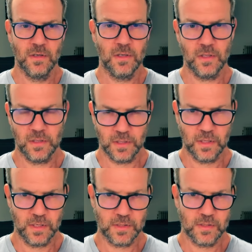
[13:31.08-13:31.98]

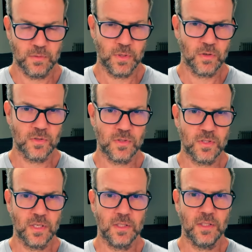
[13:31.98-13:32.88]
this. We also
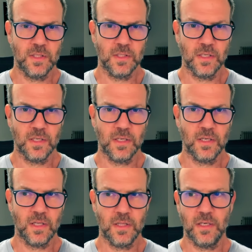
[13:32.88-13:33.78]
see it in the
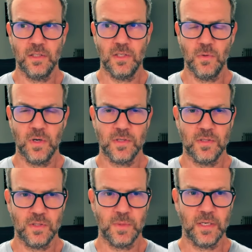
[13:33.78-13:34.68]
I think in the U.S.
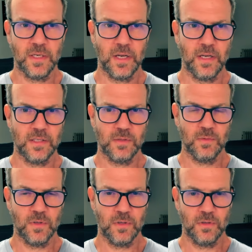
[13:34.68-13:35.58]
There's been a case
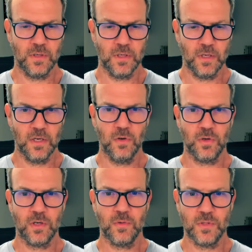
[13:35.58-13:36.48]
where uh, a
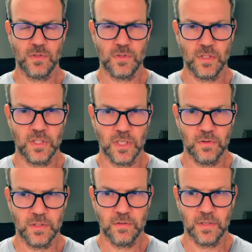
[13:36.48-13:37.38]
lawyer was using
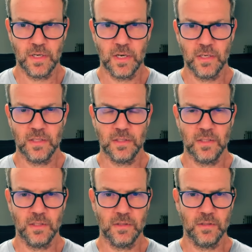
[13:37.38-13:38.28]
generative AI
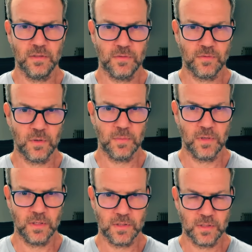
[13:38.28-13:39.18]
and, and from
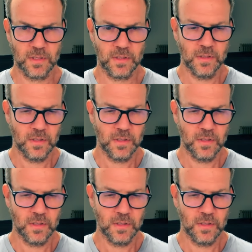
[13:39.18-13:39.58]
as a